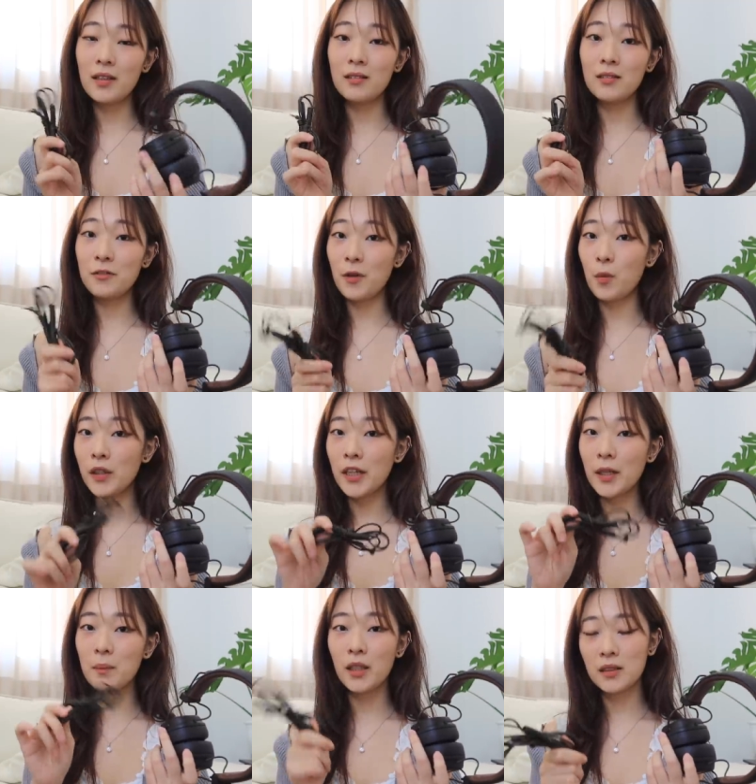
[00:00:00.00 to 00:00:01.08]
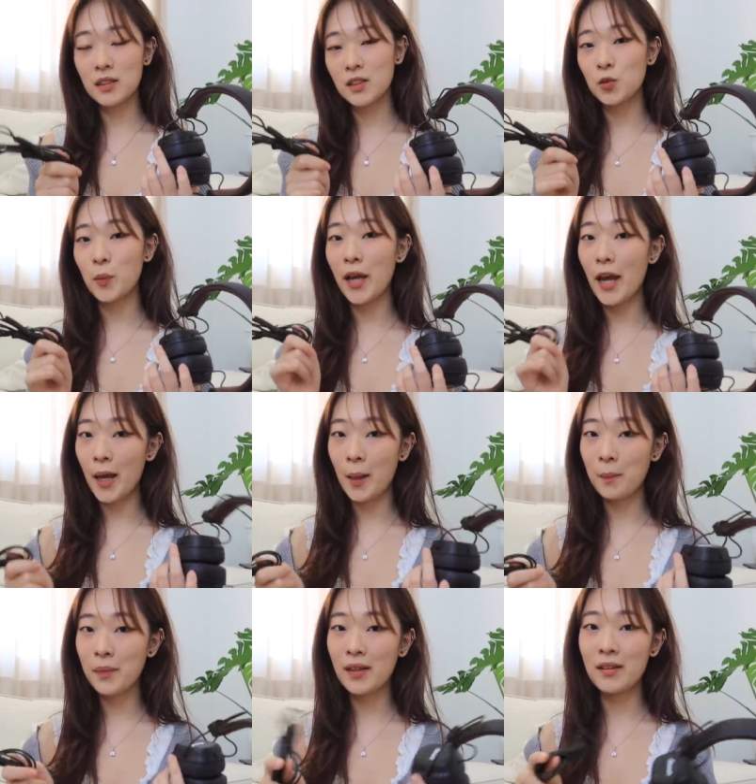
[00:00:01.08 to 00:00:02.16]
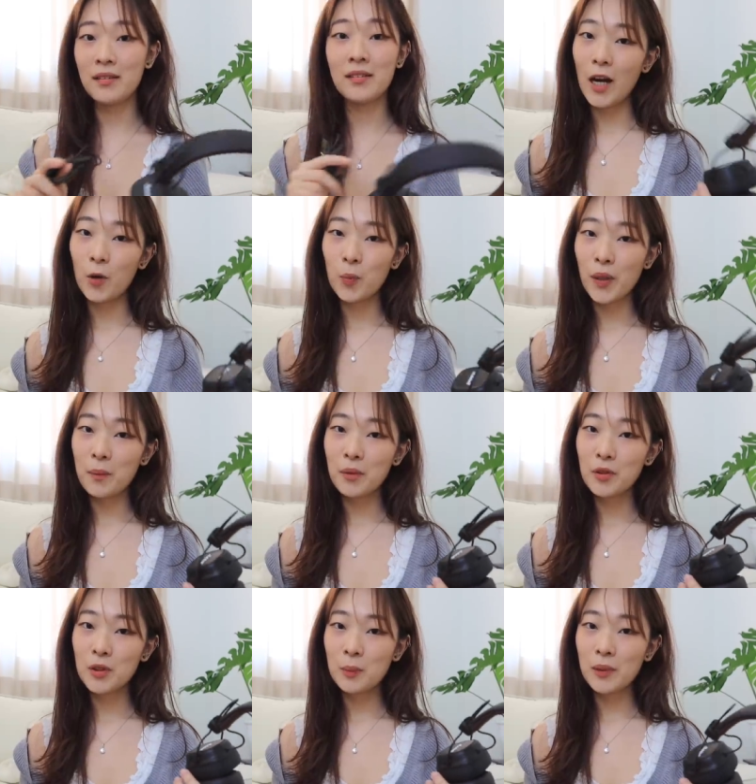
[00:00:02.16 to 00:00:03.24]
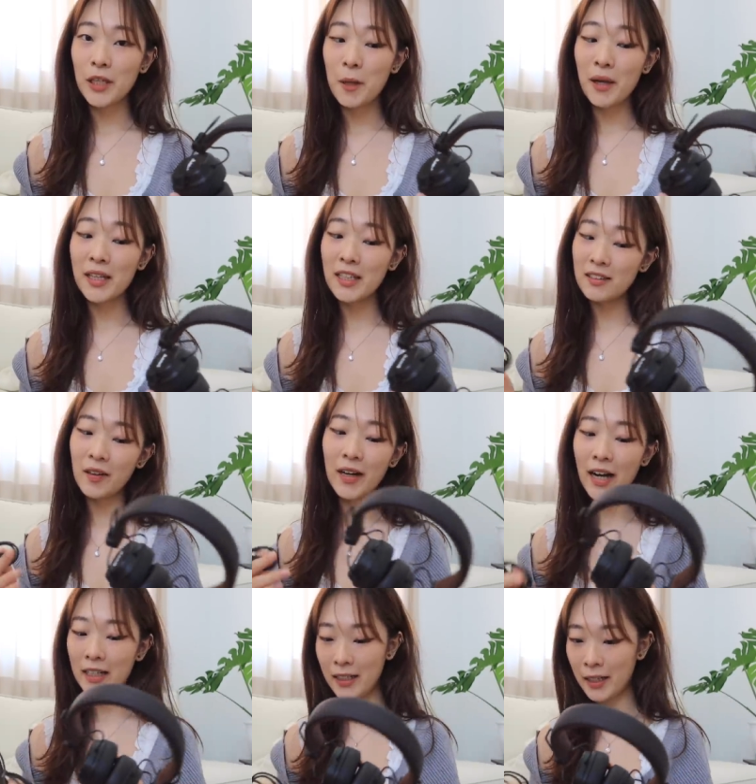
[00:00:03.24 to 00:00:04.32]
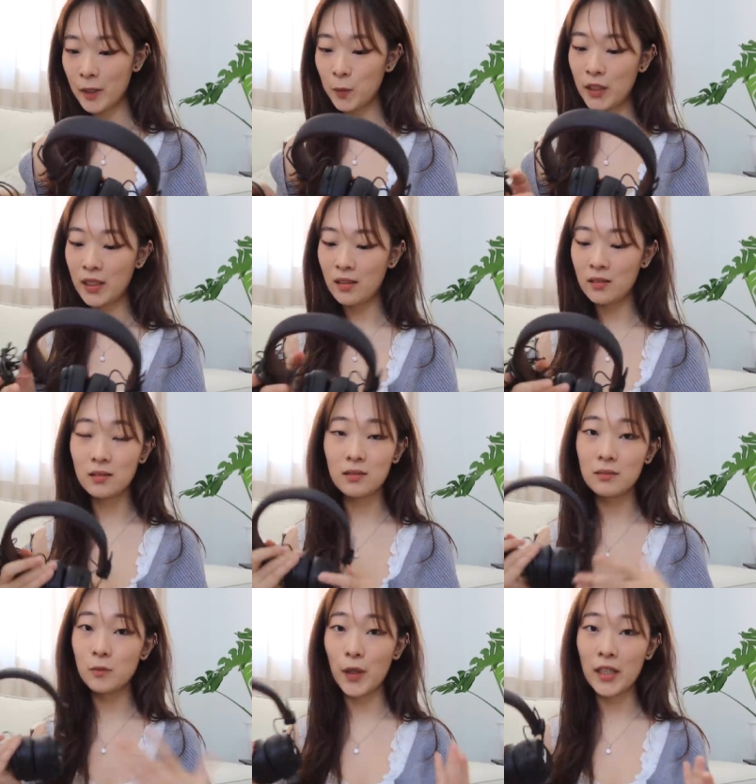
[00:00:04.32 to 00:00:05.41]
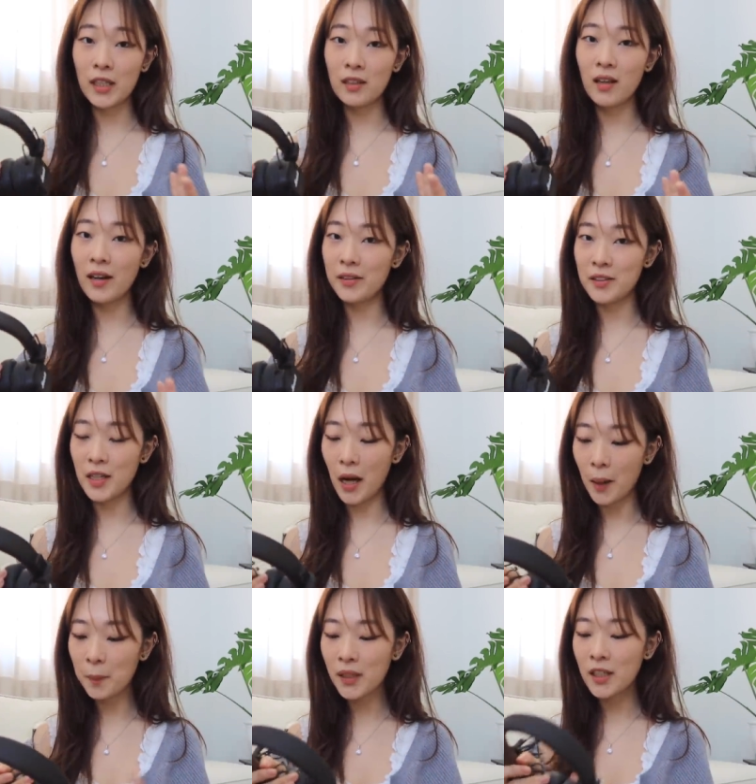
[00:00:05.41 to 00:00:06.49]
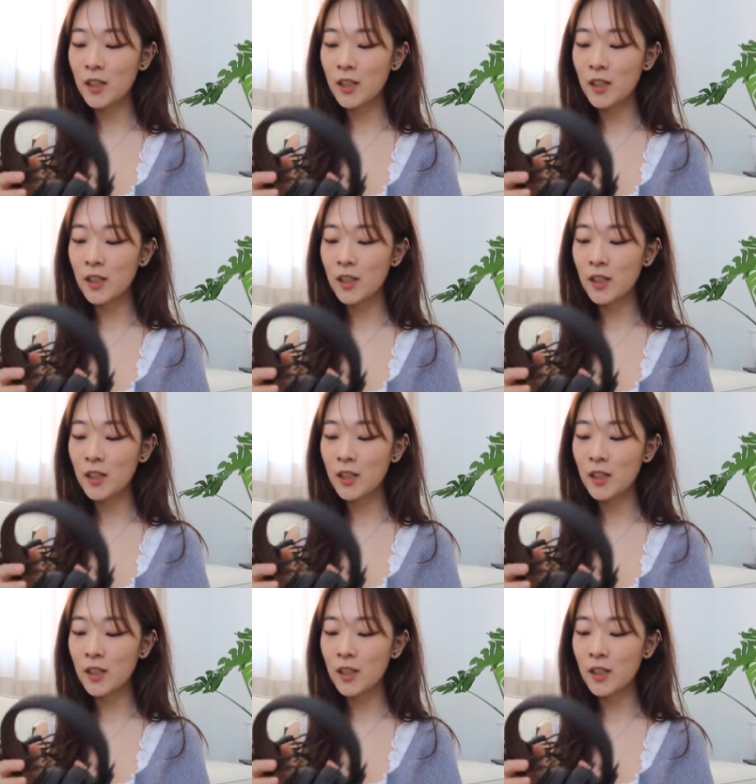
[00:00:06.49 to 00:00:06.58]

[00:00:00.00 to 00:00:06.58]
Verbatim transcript: And if I want, I can plug this into my amp and I will be able to play my guitar at night without waking others up